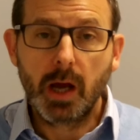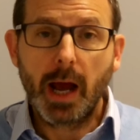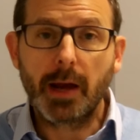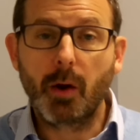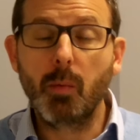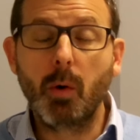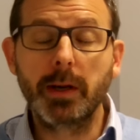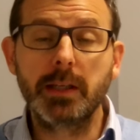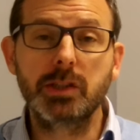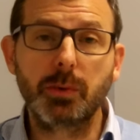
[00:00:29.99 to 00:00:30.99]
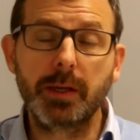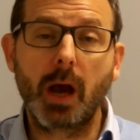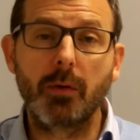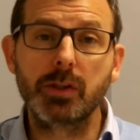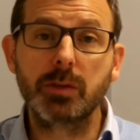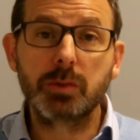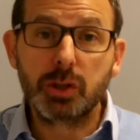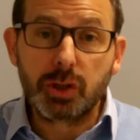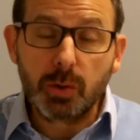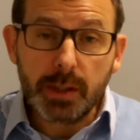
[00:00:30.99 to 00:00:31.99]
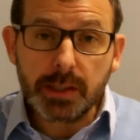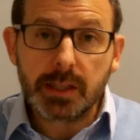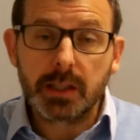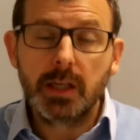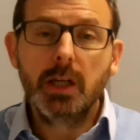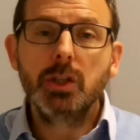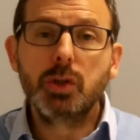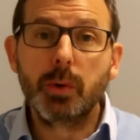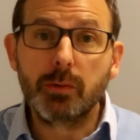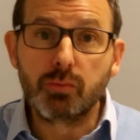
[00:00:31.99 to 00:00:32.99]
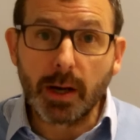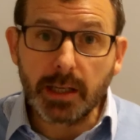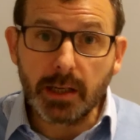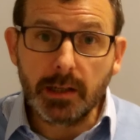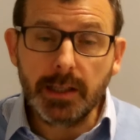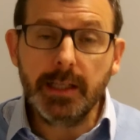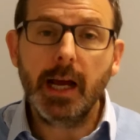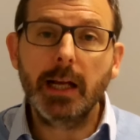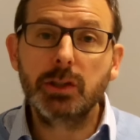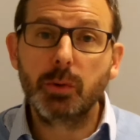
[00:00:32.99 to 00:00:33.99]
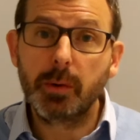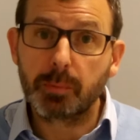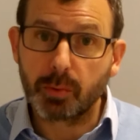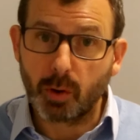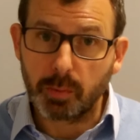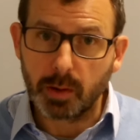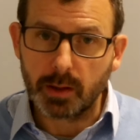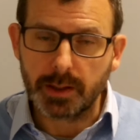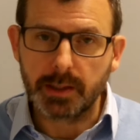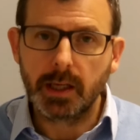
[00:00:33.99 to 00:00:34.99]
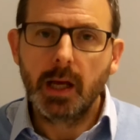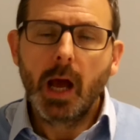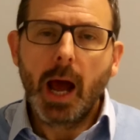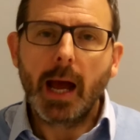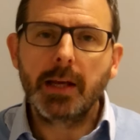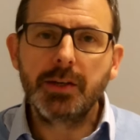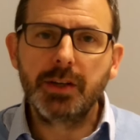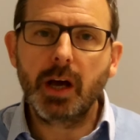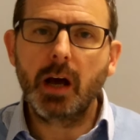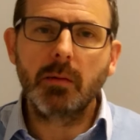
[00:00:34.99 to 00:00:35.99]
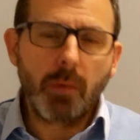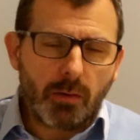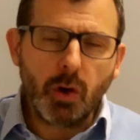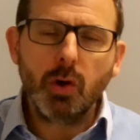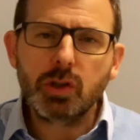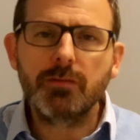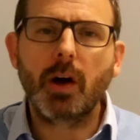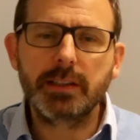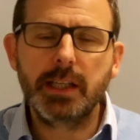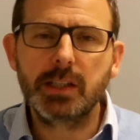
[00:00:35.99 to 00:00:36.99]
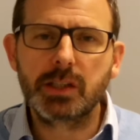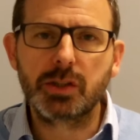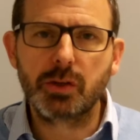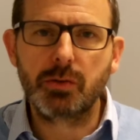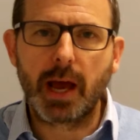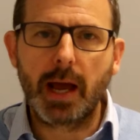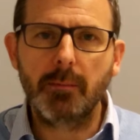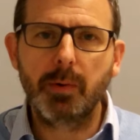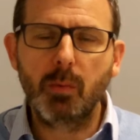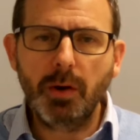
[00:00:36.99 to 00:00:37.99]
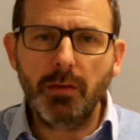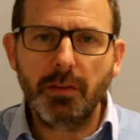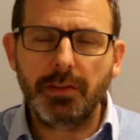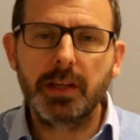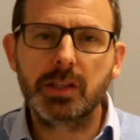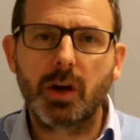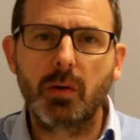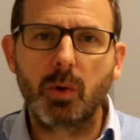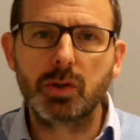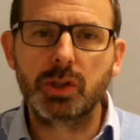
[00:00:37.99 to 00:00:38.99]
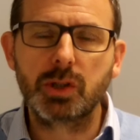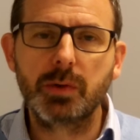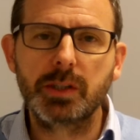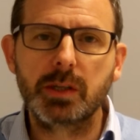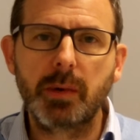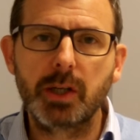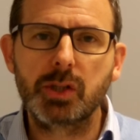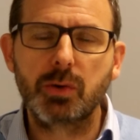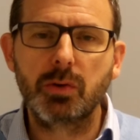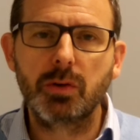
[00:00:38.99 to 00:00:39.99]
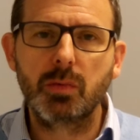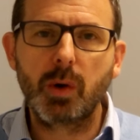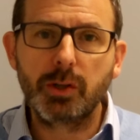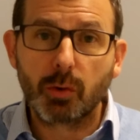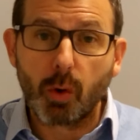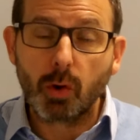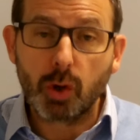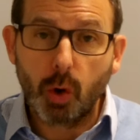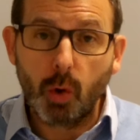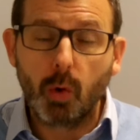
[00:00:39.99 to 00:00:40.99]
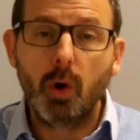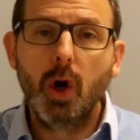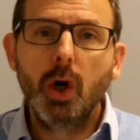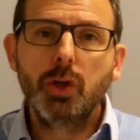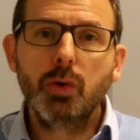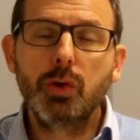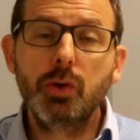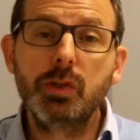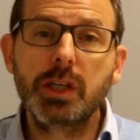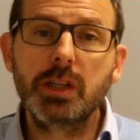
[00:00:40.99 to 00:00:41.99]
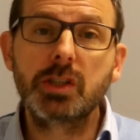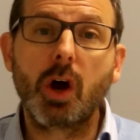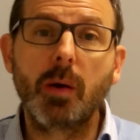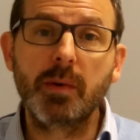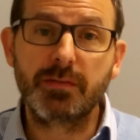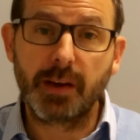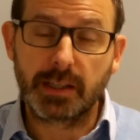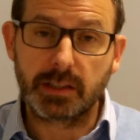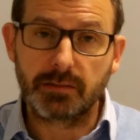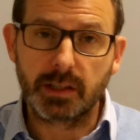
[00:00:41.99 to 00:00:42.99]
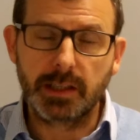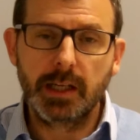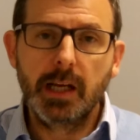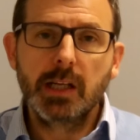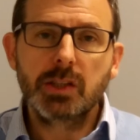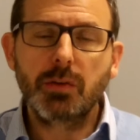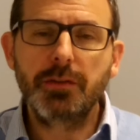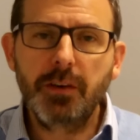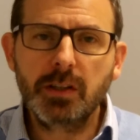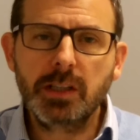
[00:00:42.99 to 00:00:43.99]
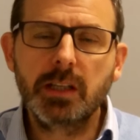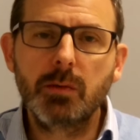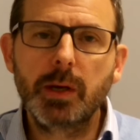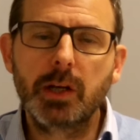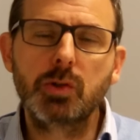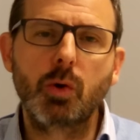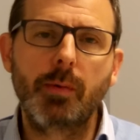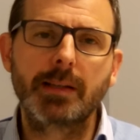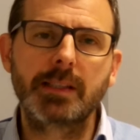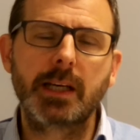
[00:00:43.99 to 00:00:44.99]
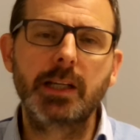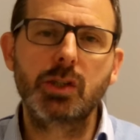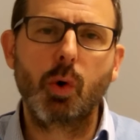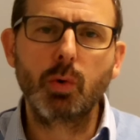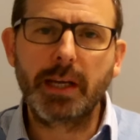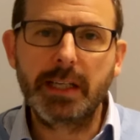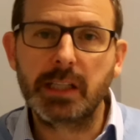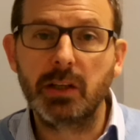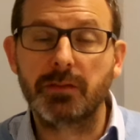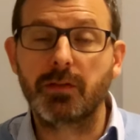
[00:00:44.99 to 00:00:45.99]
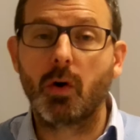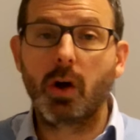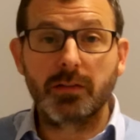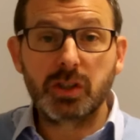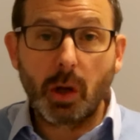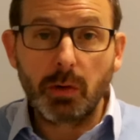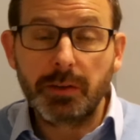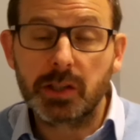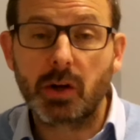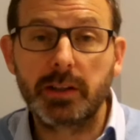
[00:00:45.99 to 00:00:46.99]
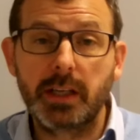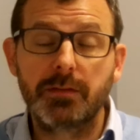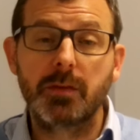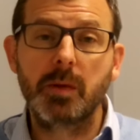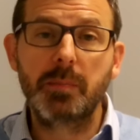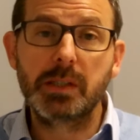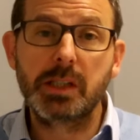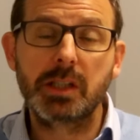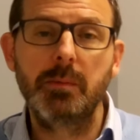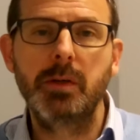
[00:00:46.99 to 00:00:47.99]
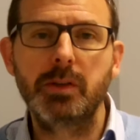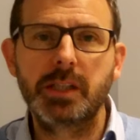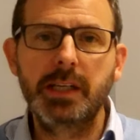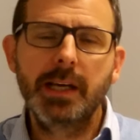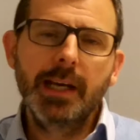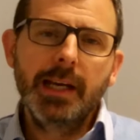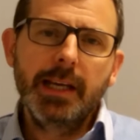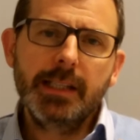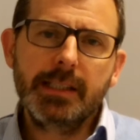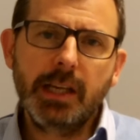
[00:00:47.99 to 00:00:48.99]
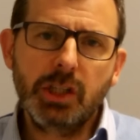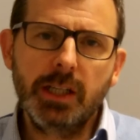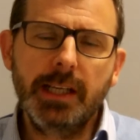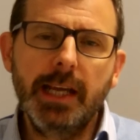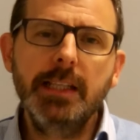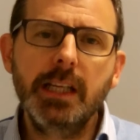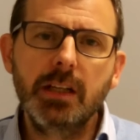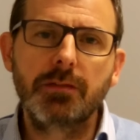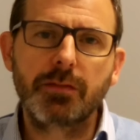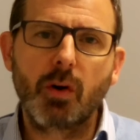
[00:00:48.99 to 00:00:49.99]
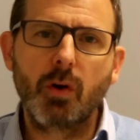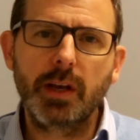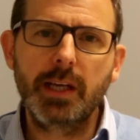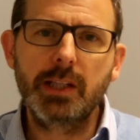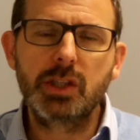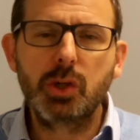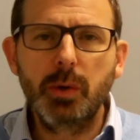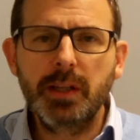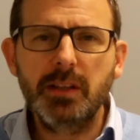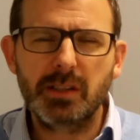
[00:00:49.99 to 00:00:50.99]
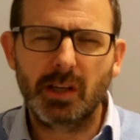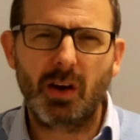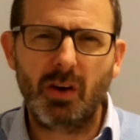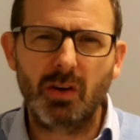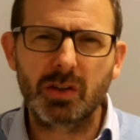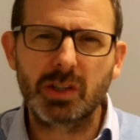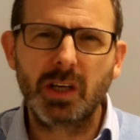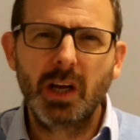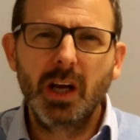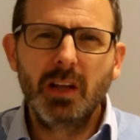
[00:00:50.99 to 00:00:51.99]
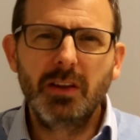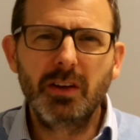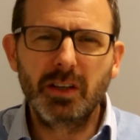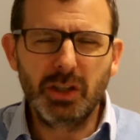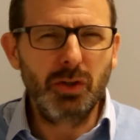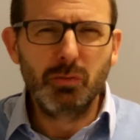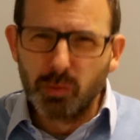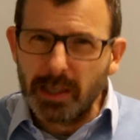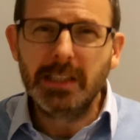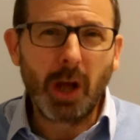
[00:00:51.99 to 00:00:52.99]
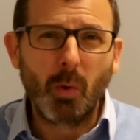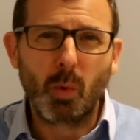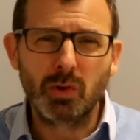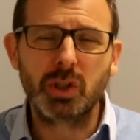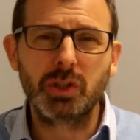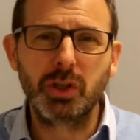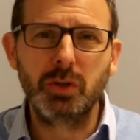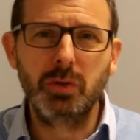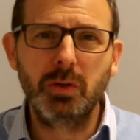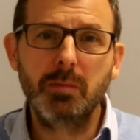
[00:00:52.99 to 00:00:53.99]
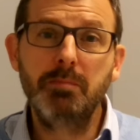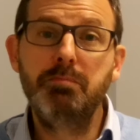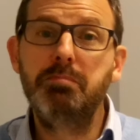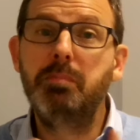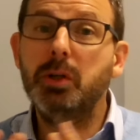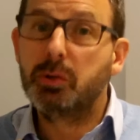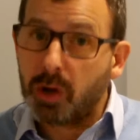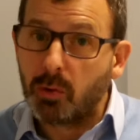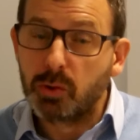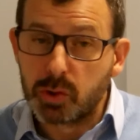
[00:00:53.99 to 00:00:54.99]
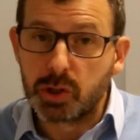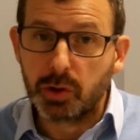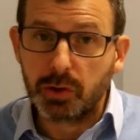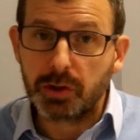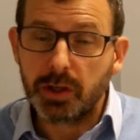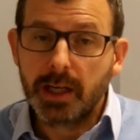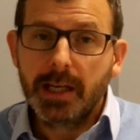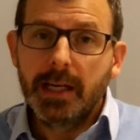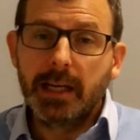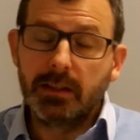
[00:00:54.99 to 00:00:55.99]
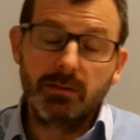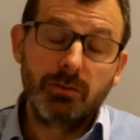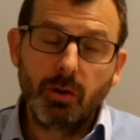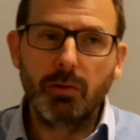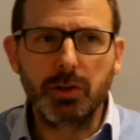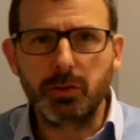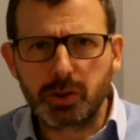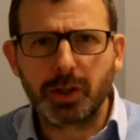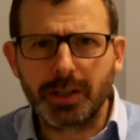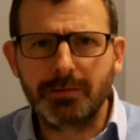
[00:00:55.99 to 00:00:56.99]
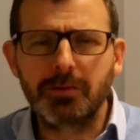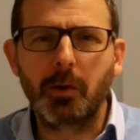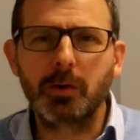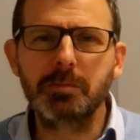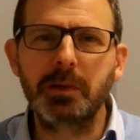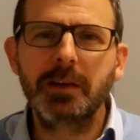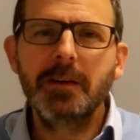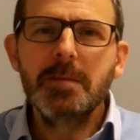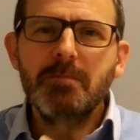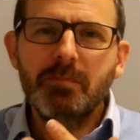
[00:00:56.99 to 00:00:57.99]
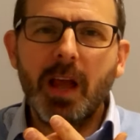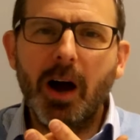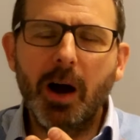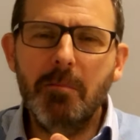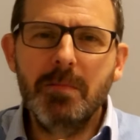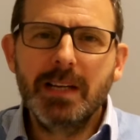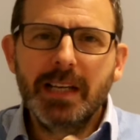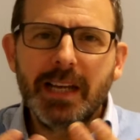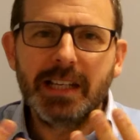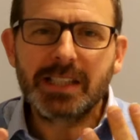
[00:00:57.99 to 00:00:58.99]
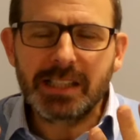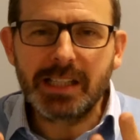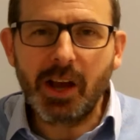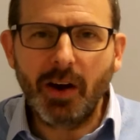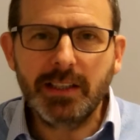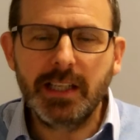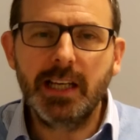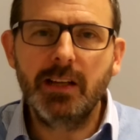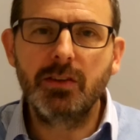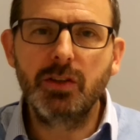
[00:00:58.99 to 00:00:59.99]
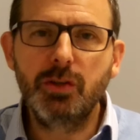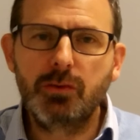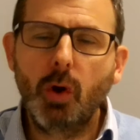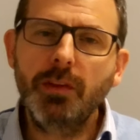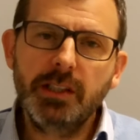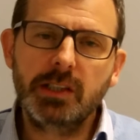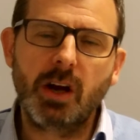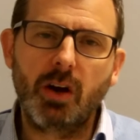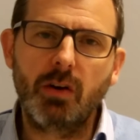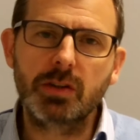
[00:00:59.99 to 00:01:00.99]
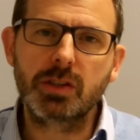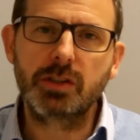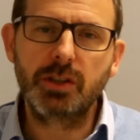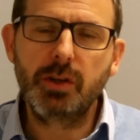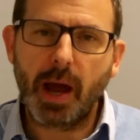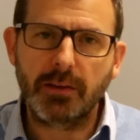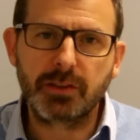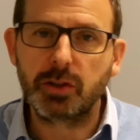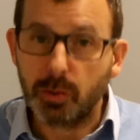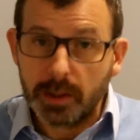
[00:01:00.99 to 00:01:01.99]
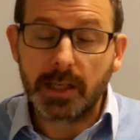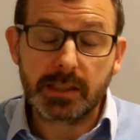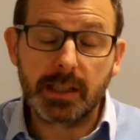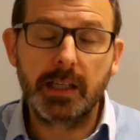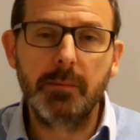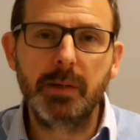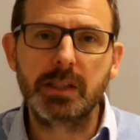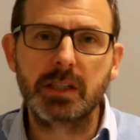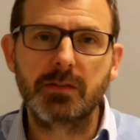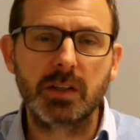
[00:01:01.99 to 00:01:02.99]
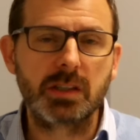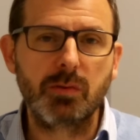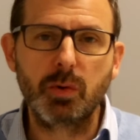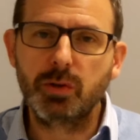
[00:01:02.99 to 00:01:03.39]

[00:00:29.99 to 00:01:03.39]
And I want to encourage them to do it regularly, and do it properly. And I've got lots of ideas to do that, but one of the things that I want to do is to make sure that when you're on court, you're using the time effectively. So the first thing that we're going to talk about today is called eating the frog. I've stolen this idea from the business community. Essentially, eating the frog is doing the task that you really don't want to do, but you know you should. Not that you should eat frogs, but it's the idea that you've got this task that you have to do. Let's think in business first of all.